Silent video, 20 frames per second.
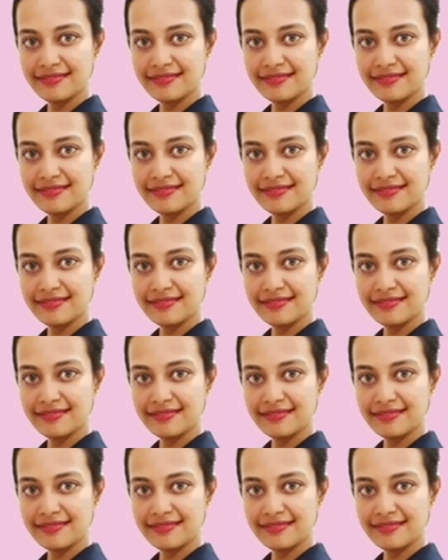
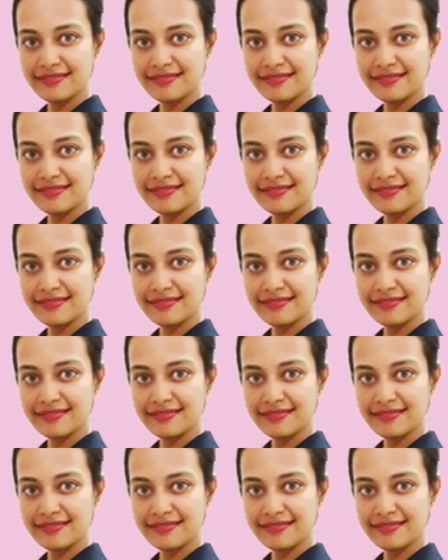
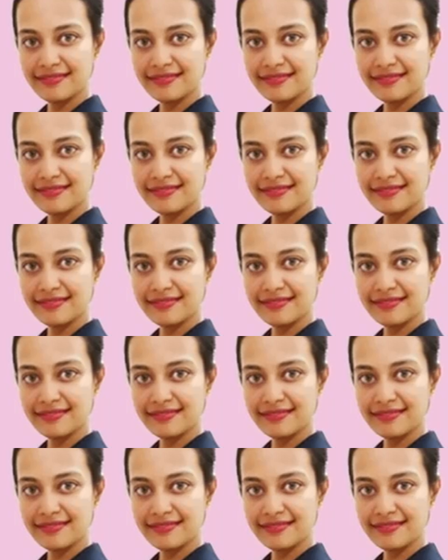
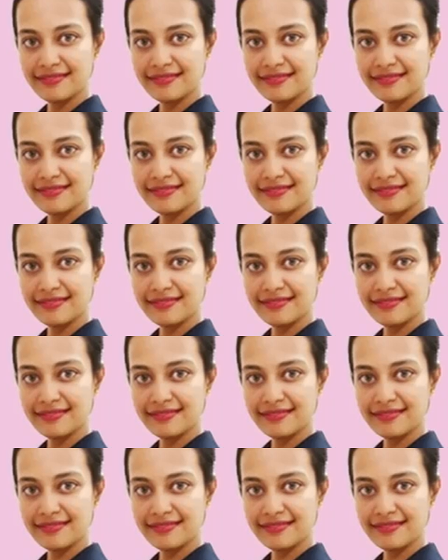
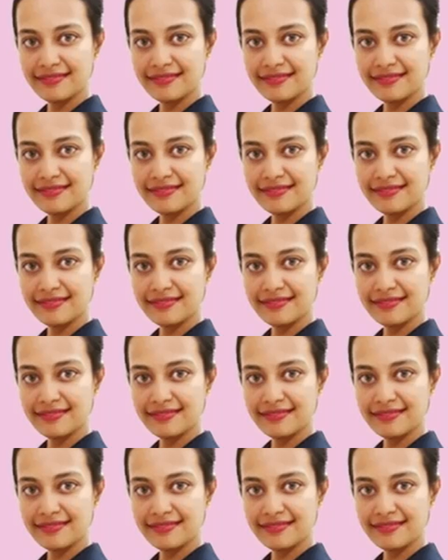The face doesn't move, so there is nothing to read.